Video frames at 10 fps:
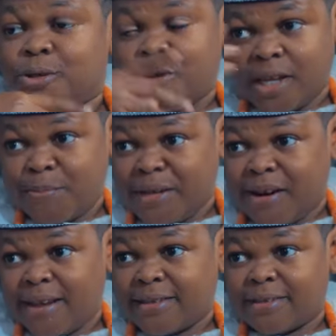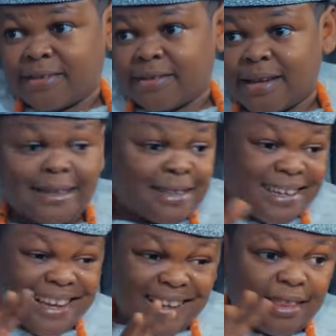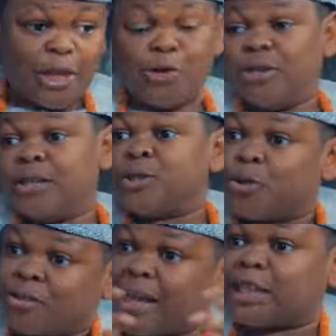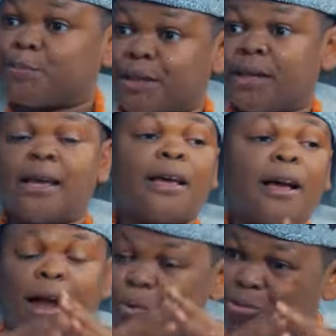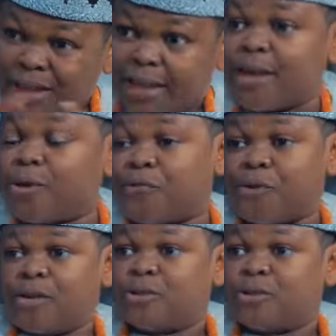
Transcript: You heard me right. I said anything you need, just ask me. I will take care of your